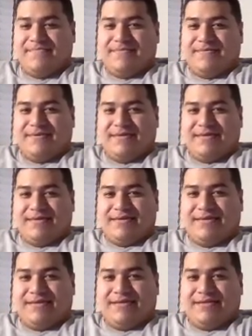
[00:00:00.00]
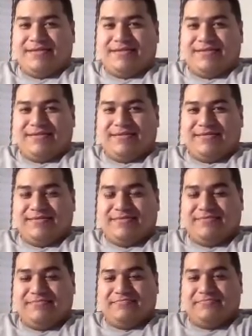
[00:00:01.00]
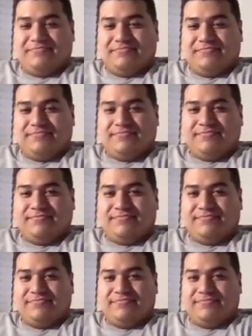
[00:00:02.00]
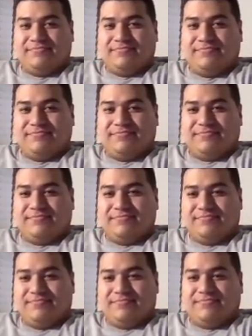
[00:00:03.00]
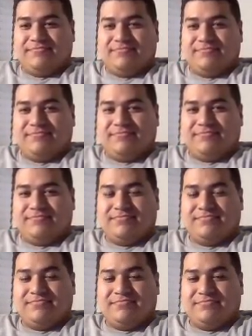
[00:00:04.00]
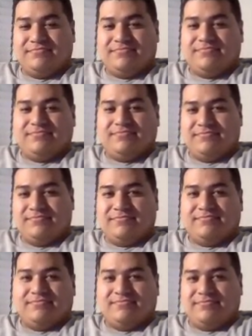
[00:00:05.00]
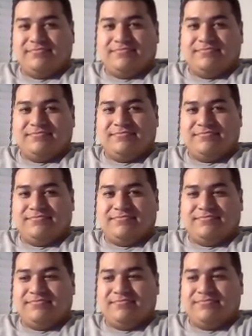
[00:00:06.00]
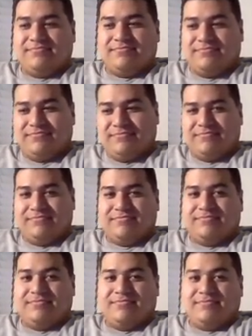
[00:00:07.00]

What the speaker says: No words are spoken by the person on screen.